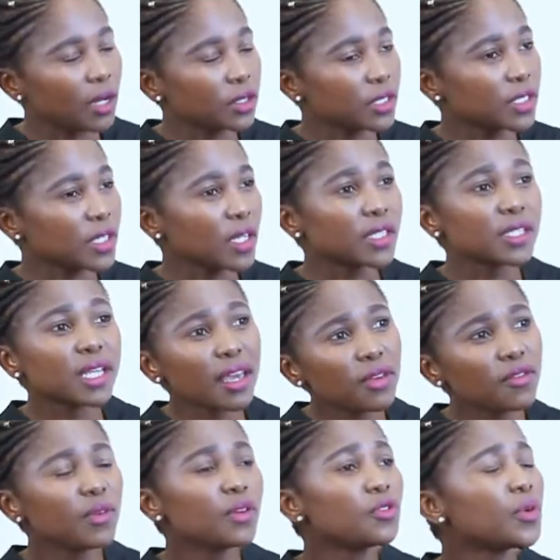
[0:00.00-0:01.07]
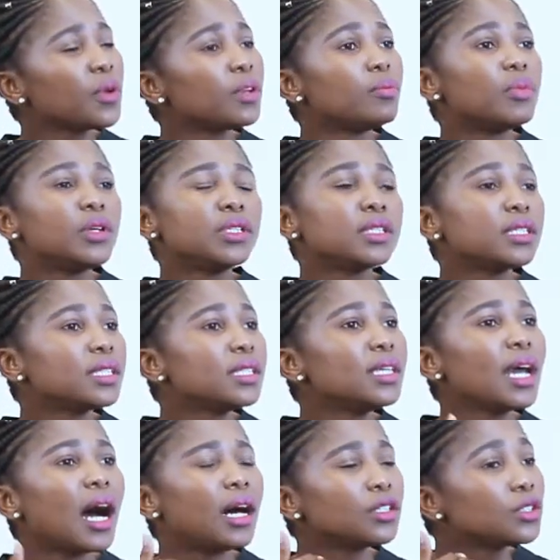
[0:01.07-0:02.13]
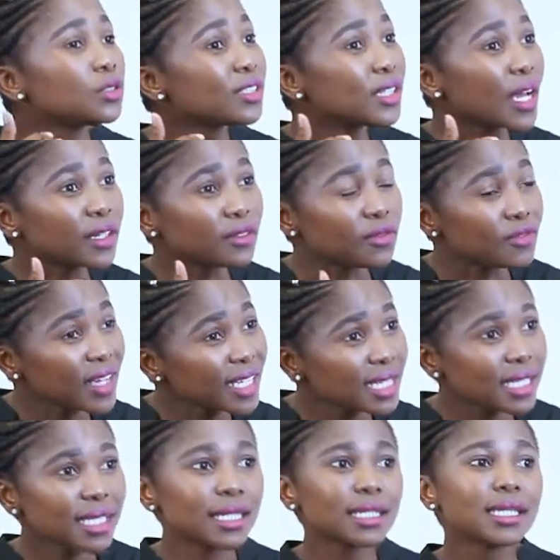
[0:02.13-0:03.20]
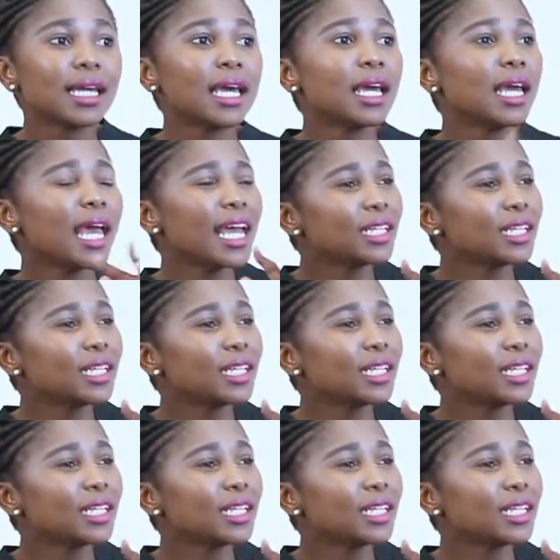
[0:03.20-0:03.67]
how to start saving for an emergency, how to start investing,